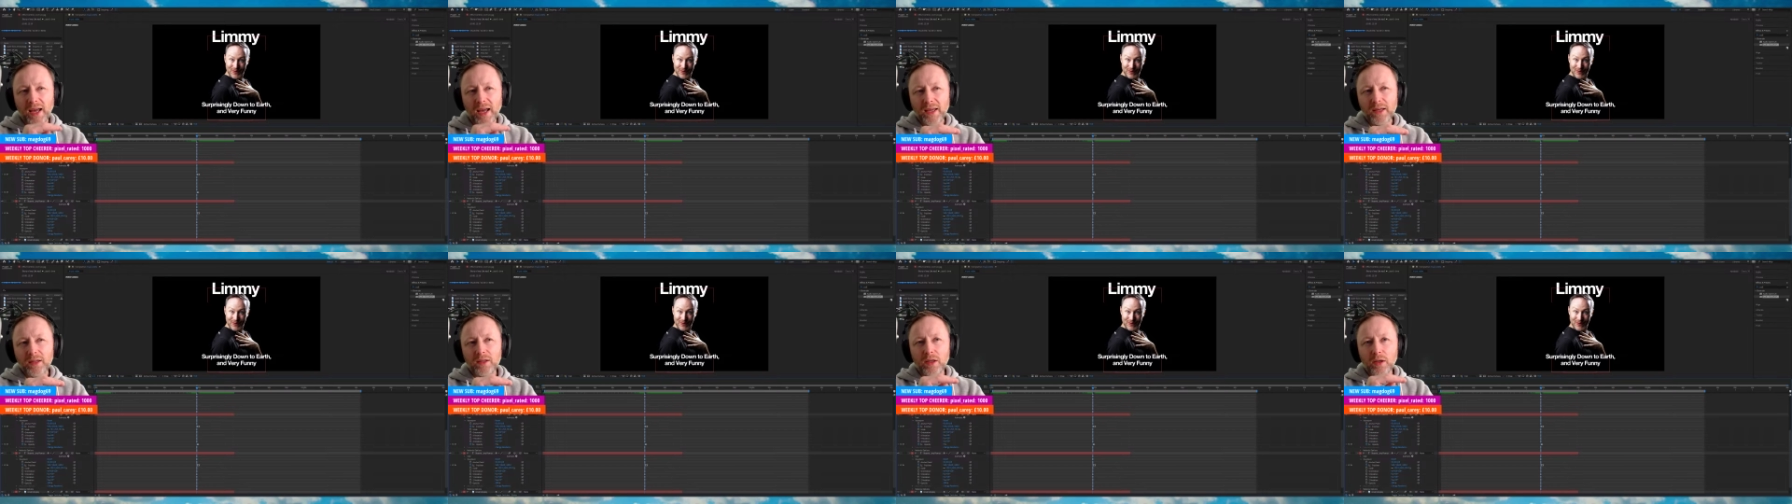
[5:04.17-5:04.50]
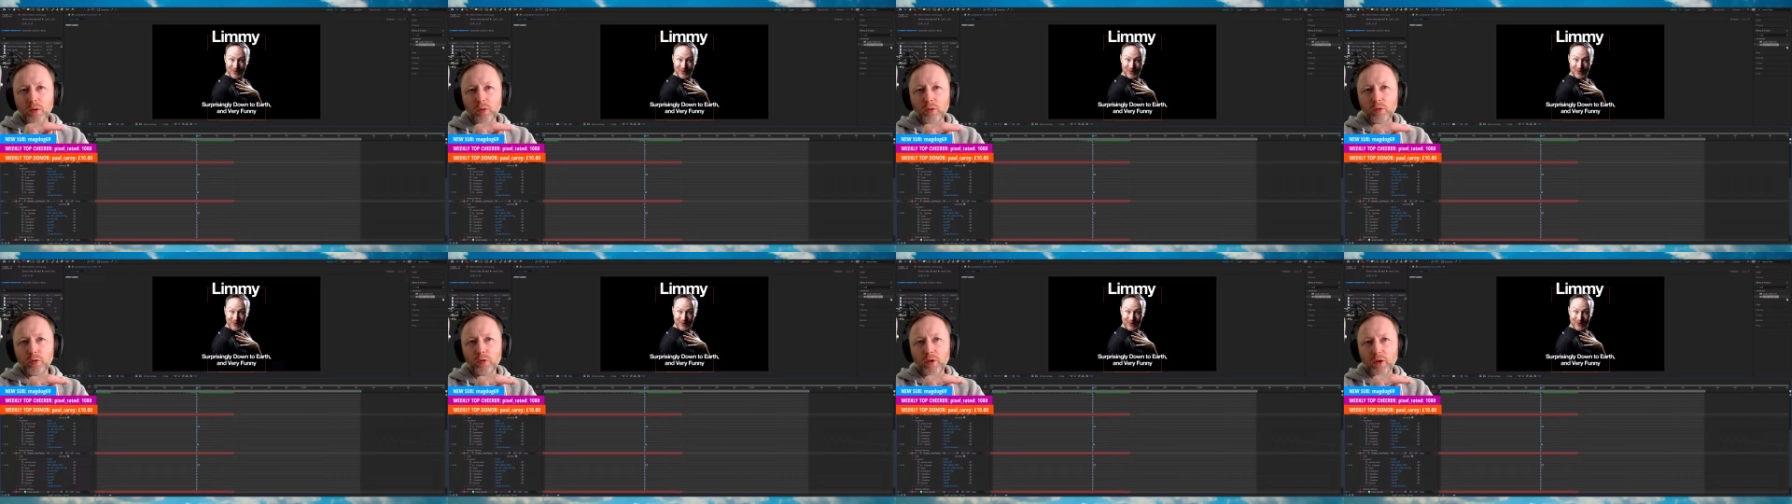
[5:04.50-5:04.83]

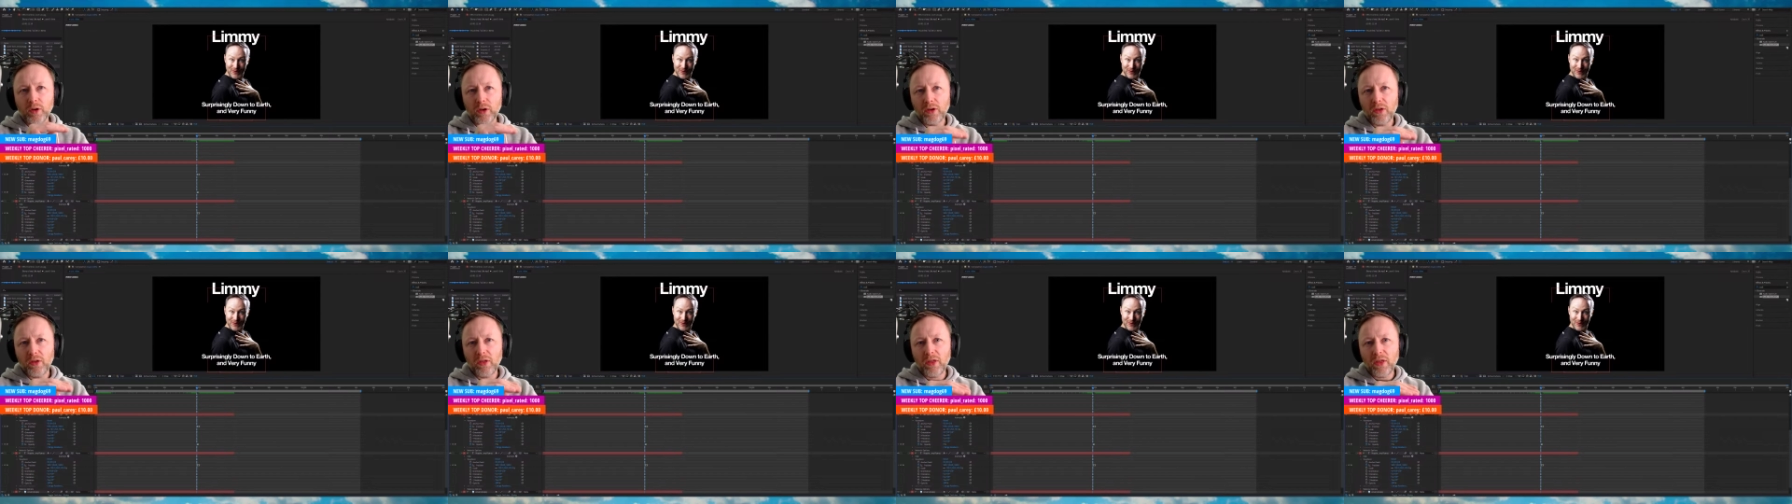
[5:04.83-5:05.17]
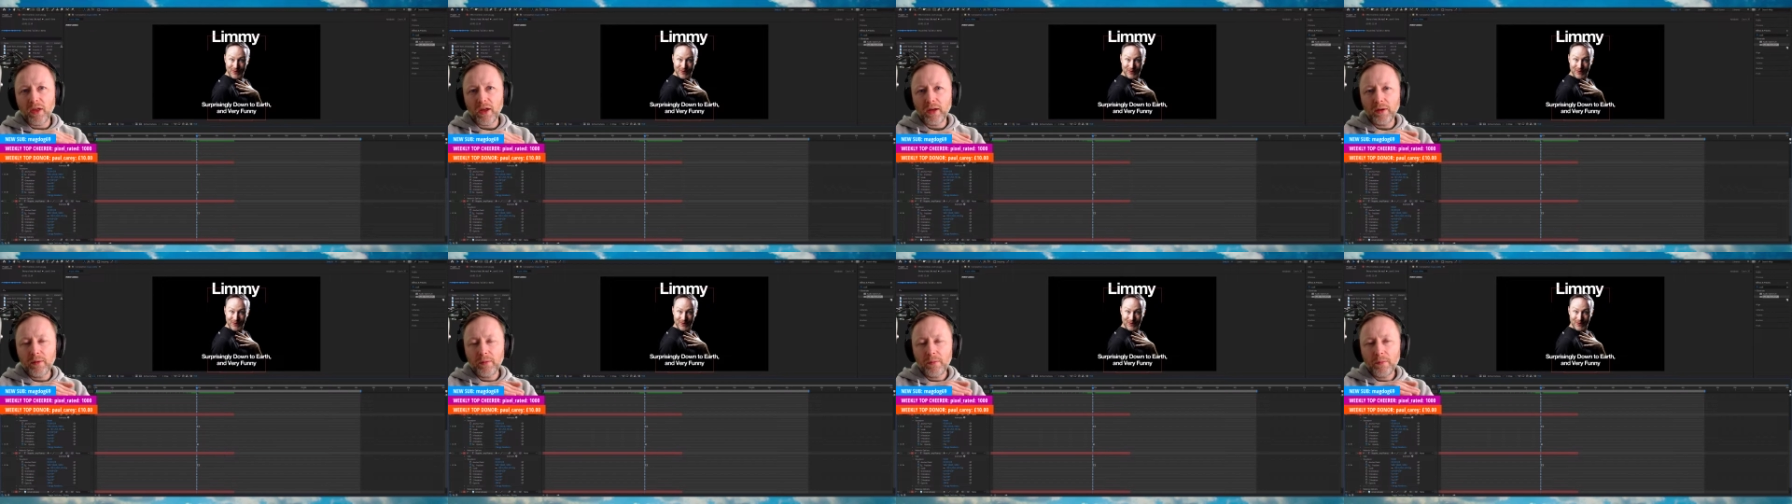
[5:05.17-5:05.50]
ideal fucking
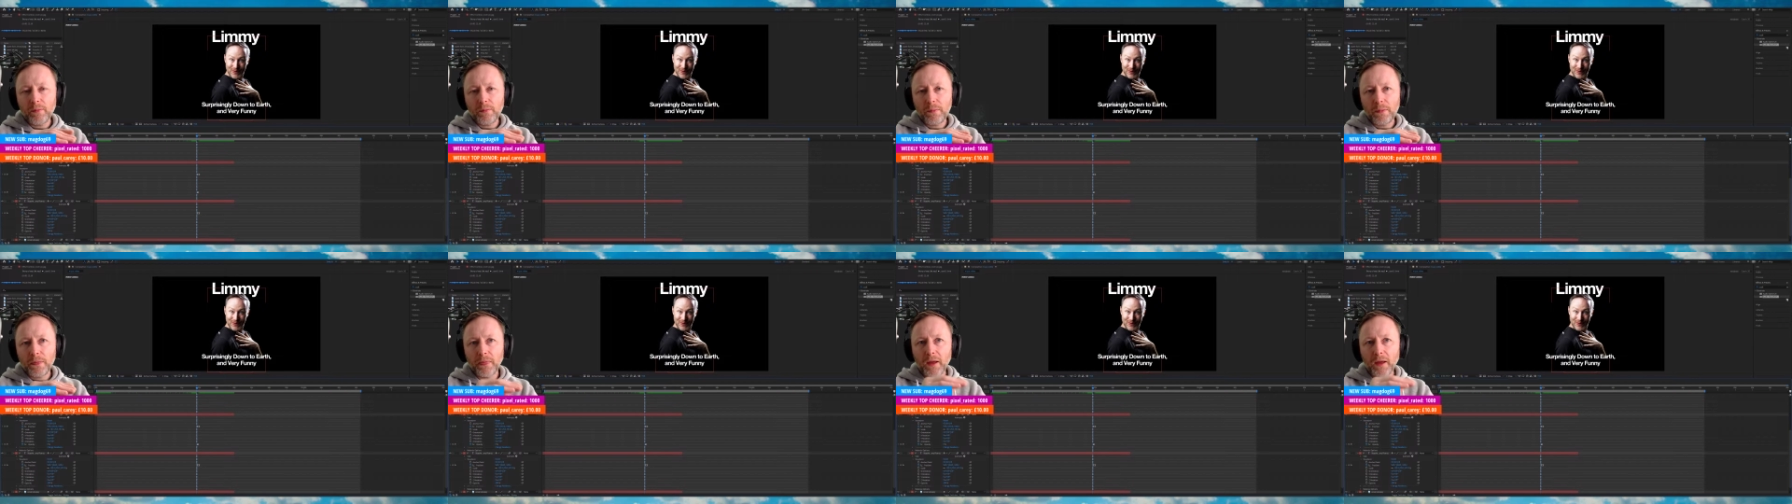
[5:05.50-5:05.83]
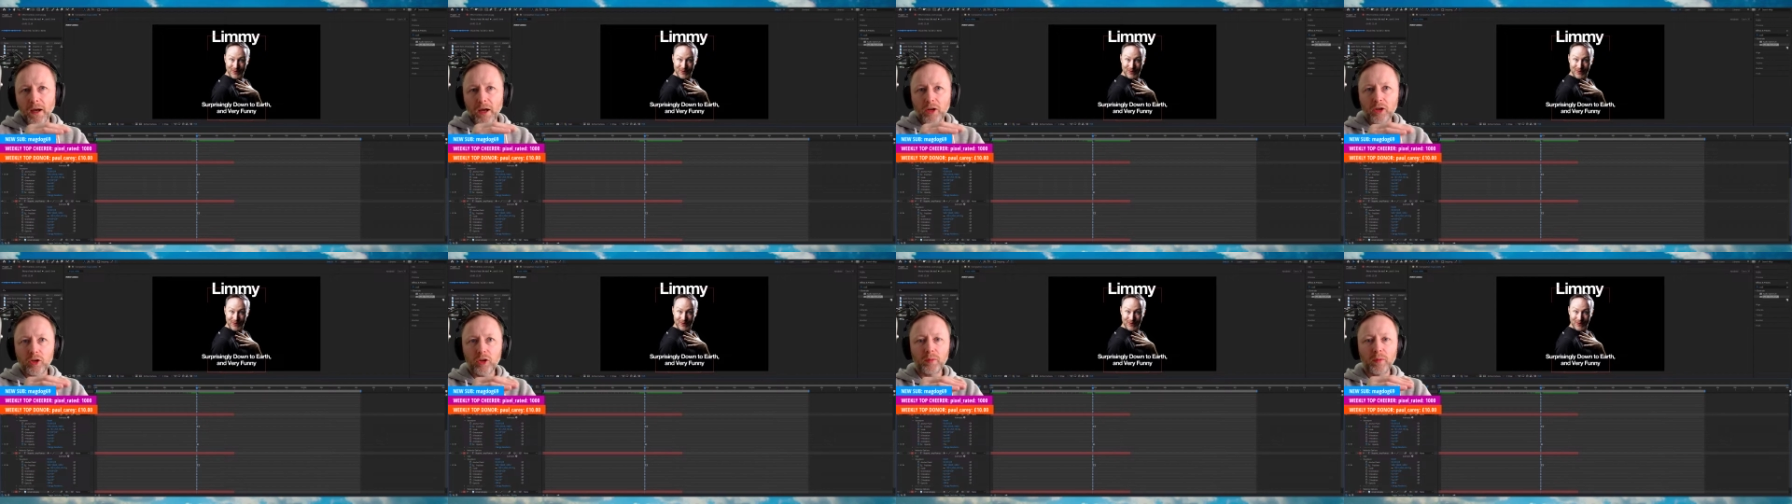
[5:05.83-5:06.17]
thing that
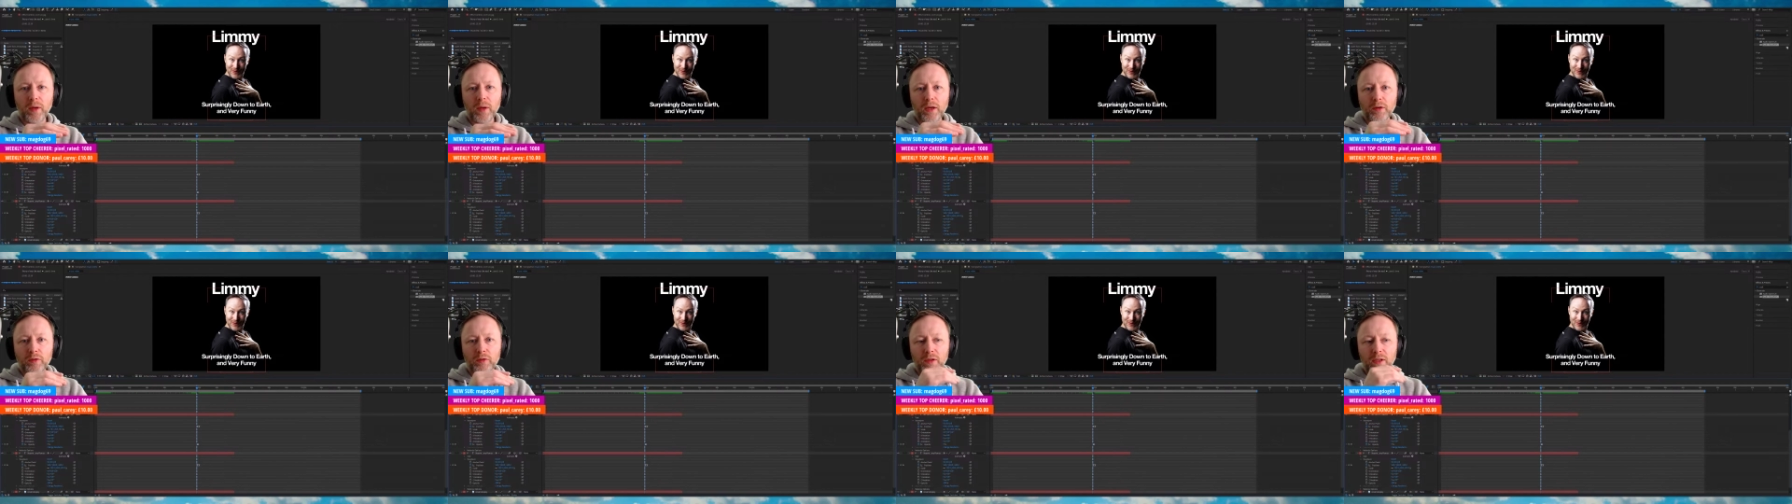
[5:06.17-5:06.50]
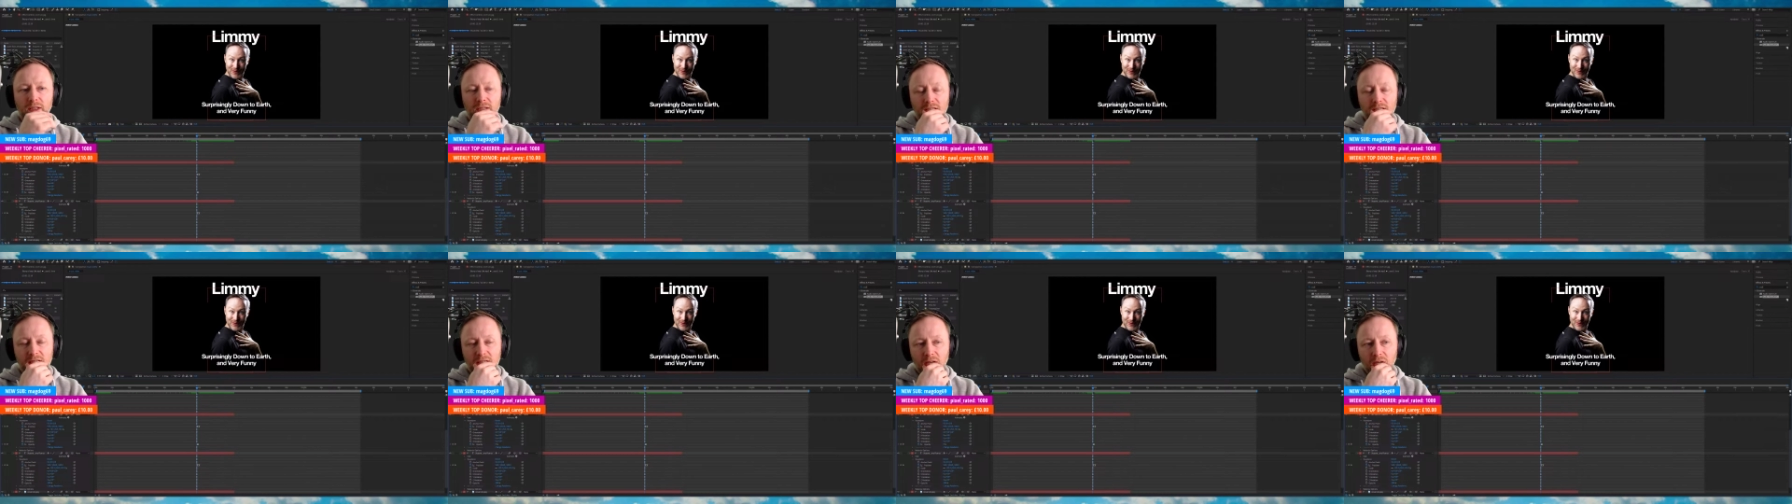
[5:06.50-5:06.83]
I could make for
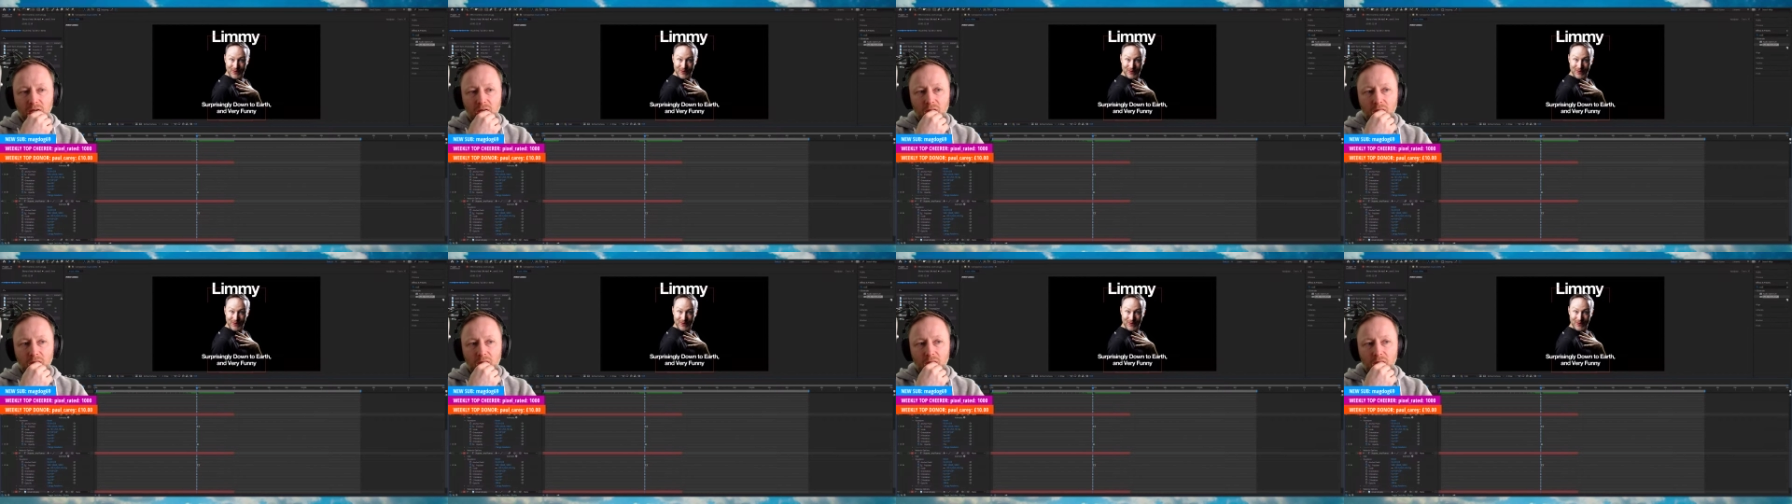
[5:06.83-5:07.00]
this?